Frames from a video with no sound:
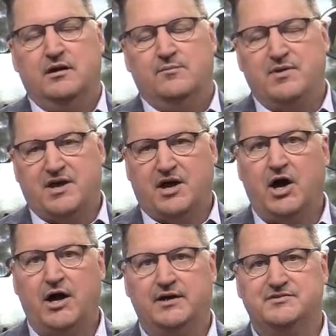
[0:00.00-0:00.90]

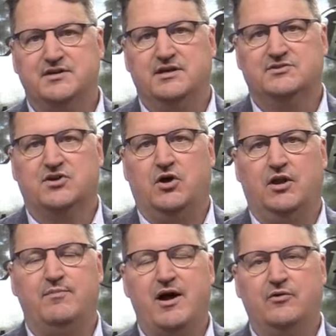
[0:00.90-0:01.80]
because it's all
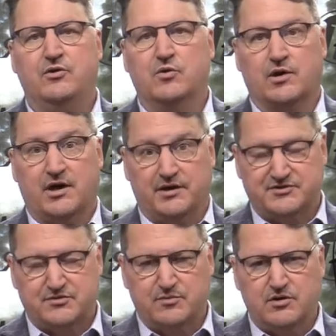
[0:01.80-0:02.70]
about your
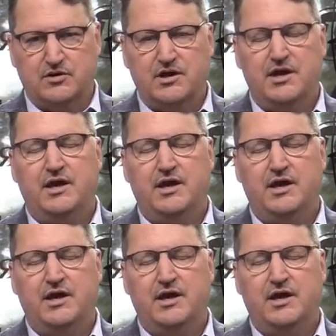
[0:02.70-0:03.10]
customer